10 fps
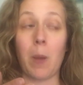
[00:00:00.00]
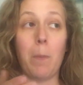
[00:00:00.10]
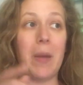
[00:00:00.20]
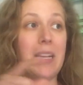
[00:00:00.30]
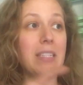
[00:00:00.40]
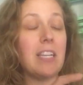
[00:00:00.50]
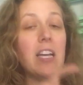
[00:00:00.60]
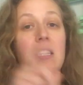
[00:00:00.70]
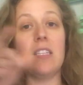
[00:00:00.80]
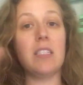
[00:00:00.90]
But it
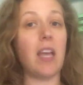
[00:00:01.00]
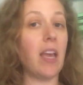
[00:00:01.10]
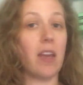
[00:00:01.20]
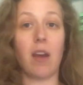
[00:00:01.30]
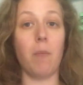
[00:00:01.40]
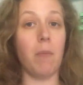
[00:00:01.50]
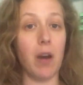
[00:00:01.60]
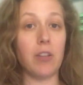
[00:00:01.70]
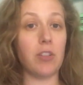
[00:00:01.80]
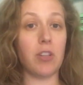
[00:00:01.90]
doesn't take
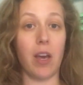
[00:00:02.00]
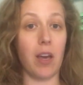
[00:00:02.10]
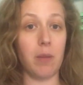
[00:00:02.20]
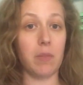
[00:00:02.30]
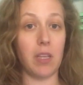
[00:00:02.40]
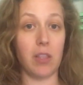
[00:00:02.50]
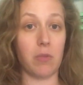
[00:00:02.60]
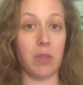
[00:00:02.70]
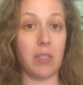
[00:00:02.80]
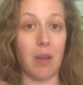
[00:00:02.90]
much time to hit the
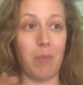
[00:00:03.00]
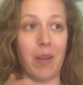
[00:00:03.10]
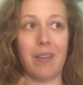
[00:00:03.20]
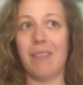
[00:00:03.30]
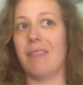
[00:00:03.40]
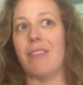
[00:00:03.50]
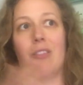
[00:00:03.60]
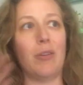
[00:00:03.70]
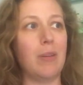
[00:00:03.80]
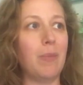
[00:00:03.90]
reset button.
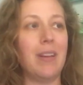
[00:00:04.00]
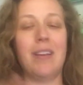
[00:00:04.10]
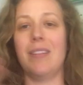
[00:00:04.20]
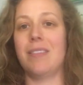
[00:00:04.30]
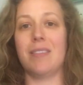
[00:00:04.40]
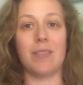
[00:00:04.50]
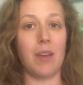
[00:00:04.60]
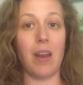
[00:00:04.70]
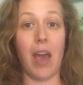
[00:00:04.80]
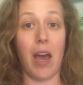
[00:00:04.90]
30 minutes,
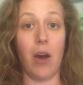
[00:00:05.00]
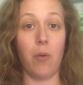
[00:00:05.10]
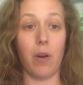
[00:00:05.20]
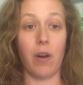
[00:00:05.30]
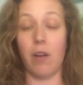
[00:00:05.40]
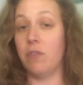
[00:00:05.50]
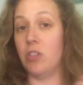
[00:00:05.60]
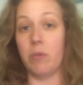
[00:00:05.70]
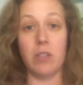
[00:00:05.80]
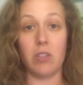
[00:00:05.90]
an hour of
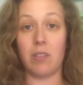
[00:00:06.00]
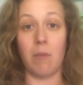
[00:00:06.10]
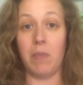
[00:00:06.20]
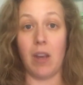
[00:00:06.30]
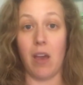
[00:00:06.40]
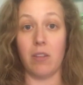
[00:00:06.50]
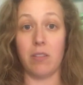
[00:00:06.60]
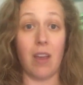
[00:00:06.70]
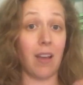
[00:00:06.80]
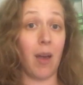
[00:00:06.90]
doing just something
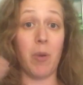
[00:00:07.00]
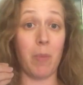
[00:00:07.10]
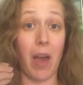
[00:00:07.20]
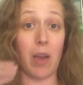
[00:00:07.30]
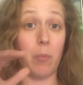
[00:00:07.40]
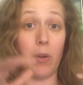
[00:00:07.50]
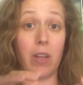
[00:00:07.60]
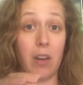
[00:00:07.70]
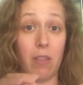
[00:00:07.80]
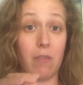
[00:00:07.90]
else and coming back and
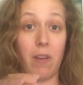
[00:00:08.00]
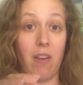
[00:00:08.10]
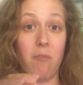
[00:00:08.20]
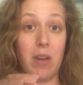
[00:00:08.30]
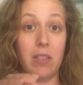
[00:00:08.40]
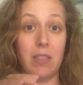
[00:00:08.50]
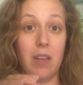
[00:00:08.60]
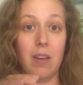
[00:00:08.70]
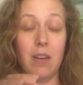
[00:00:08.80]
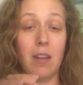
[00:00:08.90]
putting another 5 minutes
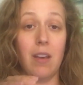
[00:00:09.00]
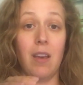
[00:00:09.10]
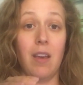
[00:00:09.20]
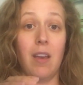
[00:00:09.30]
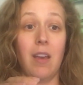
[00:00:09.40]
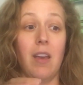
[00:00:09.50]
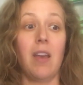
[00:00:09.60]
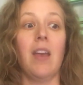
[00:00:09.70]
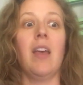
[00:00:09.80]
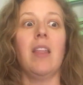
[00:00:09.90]
in,
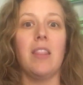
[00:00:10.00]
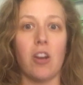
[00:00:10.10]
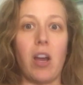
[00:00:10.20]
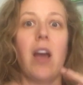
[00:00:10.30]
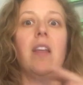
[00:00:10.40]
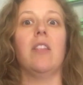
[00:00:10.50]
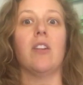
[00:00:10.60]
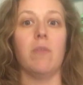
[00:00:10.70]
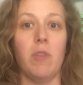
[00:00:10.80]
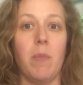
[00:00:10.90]

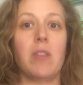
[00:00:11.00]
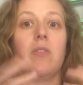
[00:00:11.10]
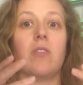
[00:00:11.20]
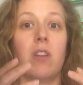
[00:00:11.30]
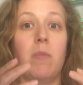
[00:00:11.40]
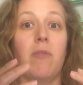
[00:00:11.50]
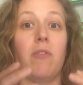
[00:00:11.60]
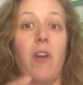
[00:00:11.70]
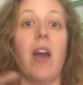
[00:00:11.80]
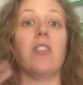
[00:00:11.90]
the muscles are going to be
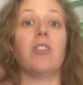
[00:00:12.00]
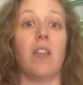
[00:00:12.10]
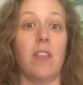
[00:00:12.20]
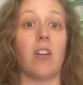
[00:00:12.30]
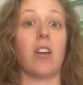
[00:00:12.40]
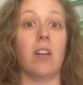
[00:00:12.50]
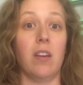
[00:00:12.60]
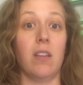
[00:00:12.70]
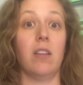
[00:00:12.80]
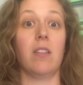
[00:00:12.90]
fresh, and they're
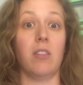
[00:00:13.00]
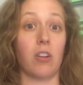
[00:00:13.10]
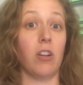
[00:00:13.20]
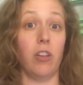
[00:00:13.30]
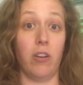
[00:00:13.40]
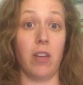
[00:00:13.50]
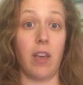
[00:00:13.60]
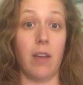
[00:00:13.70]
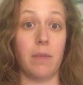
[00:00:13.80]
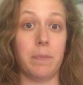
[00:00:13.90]
gonna learn
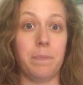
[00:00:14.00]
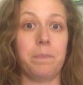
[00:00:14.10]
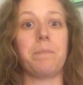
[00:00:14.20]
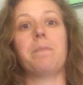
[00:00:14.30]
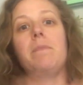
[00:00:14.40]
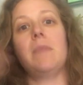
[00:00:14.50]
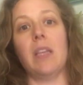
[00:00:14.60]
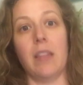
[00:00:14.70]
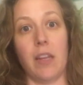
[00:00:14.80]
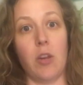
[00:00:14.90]
again.
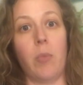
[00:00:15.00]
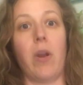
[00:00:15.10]
Then you